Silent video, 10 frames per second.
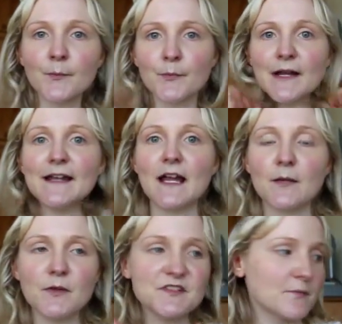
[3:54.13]
Brilliant,
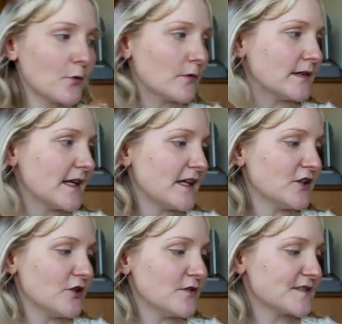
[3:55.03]
and most importantly,
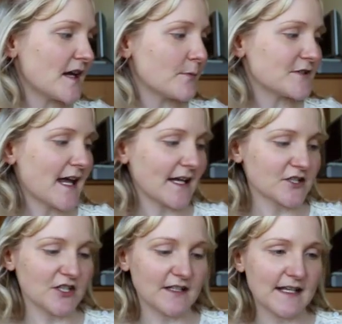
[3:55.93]
use a
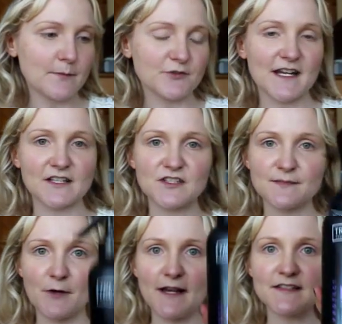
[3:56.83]
heat protection
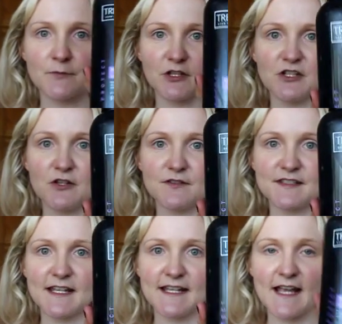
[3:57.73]
spray. So I'm going to use
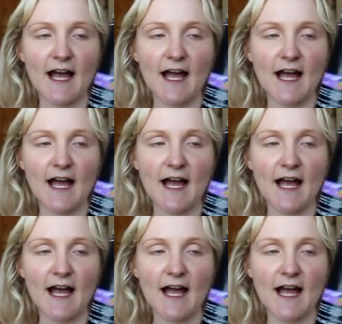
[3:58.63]
the,